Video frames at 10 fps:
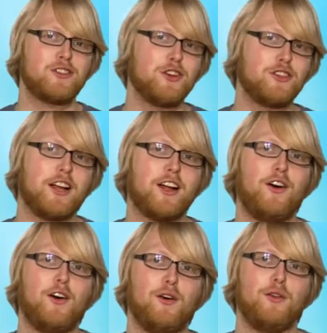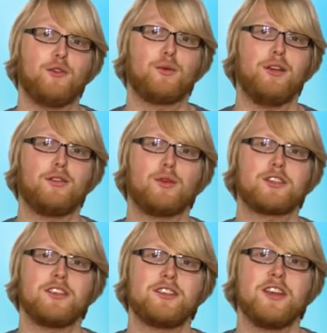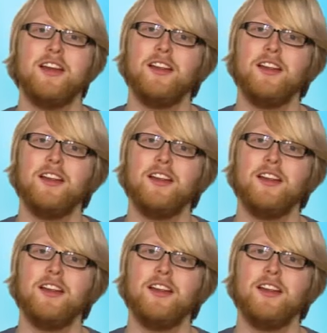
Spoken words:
sure to check out all those resources.